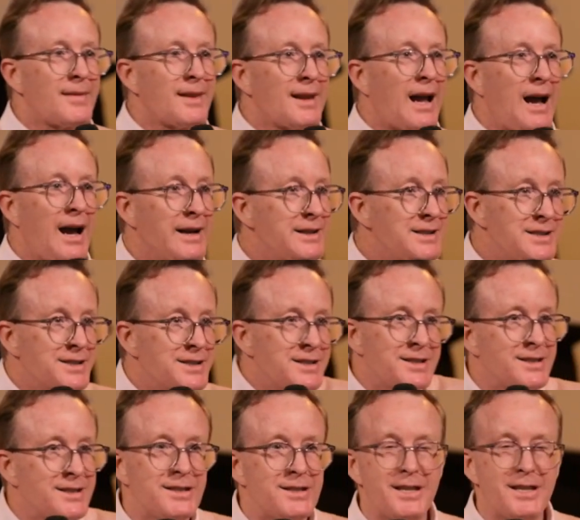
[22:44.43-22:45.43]
I just,
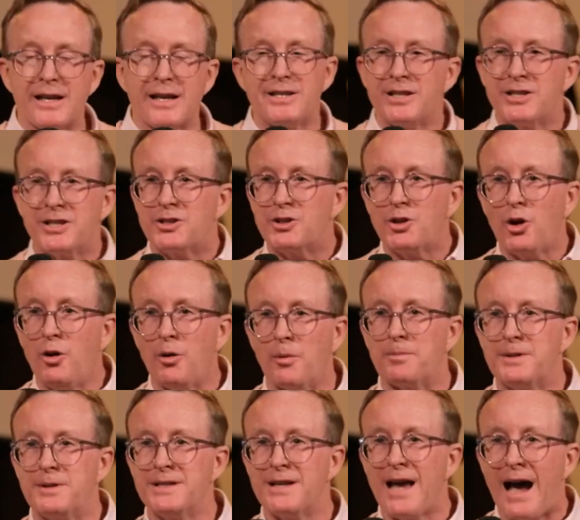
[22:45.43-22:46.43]
it just
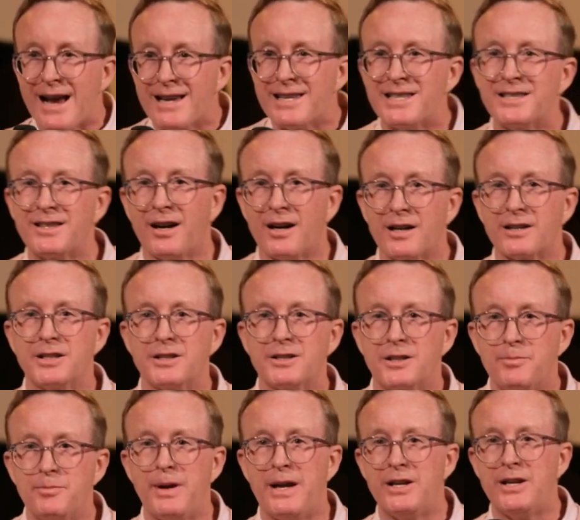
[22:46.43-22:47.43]
stopped. I started to
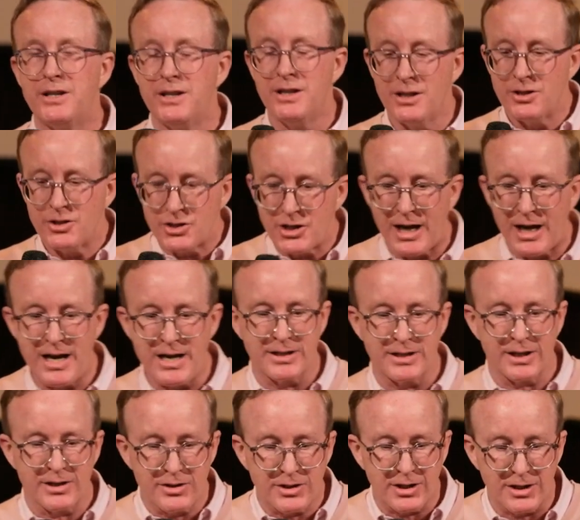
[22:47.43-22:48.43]
be changed
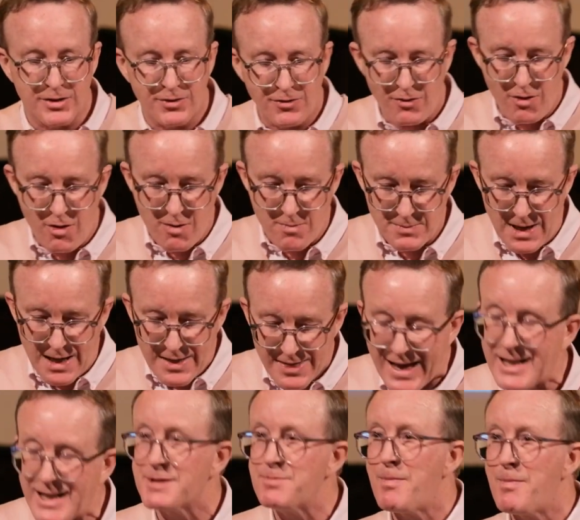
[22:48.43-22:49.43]
and transformed.
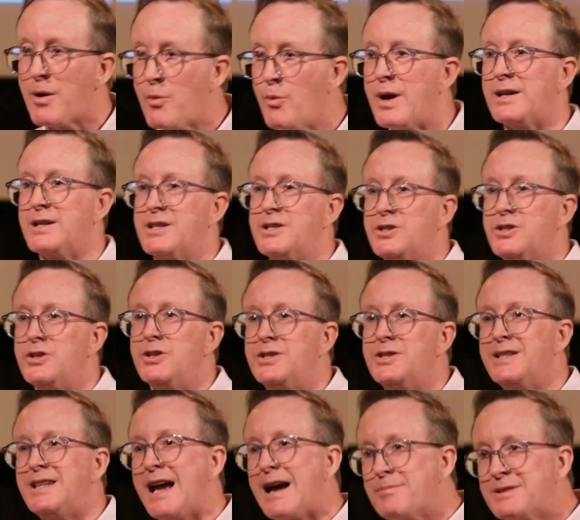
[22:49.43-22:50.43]
That's my witness to you
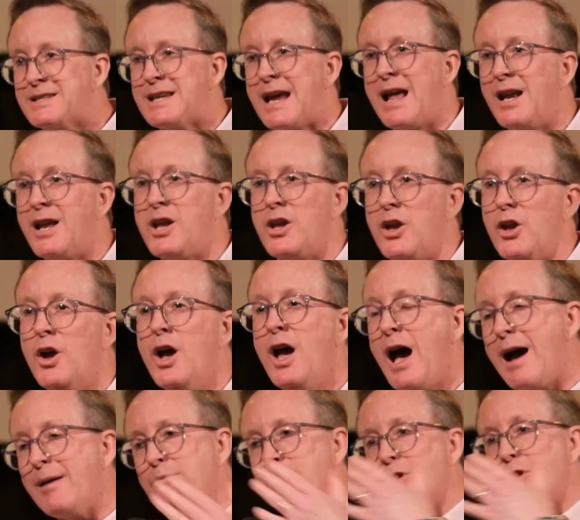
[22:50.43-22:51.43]
today. I'm telling you,
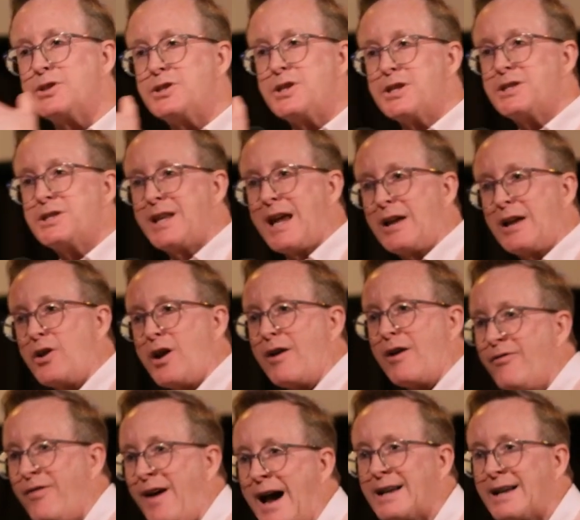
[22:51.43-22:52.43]
I'm not just telling you a
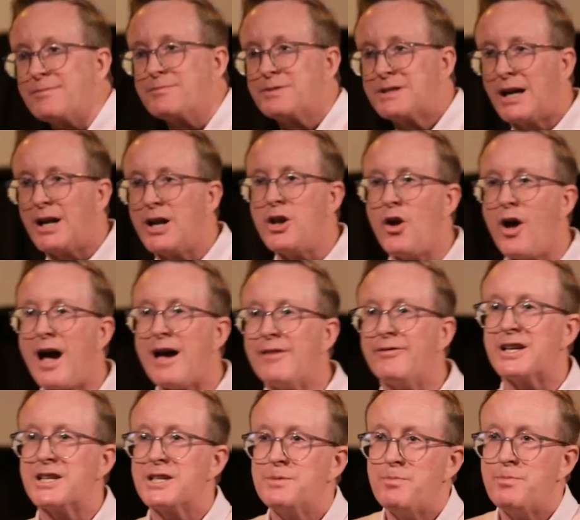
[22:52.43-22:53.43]
fact, I'm telling you I've
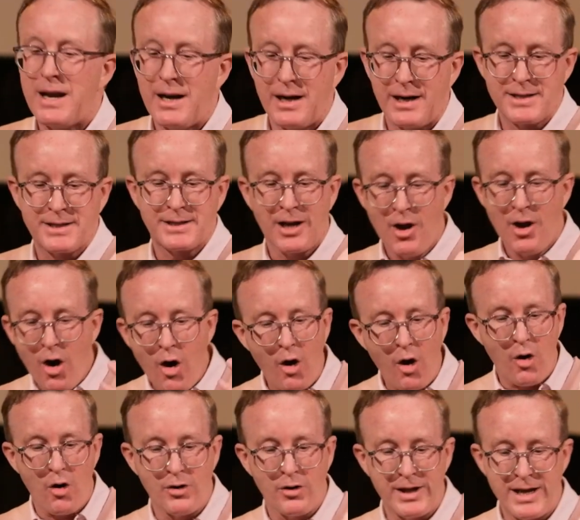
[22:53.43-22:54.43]
experienced
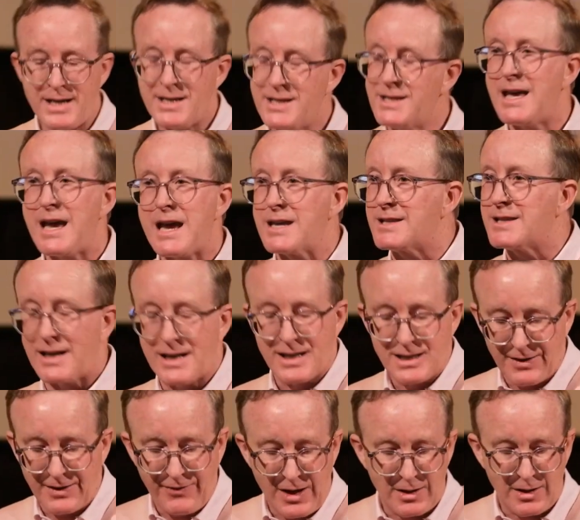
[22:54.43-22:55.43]
all these things and it's
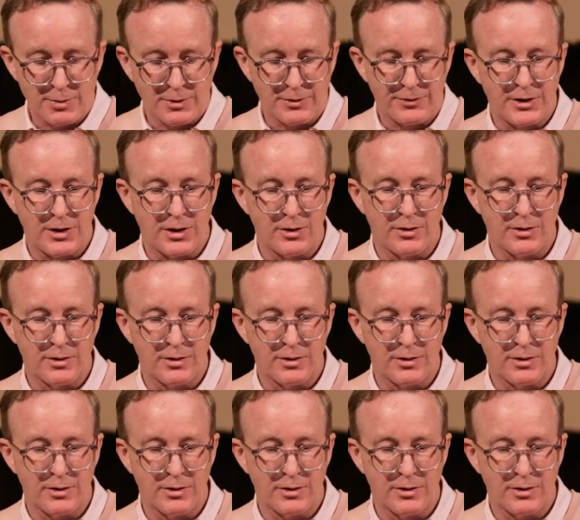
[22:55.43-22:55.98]
available for you.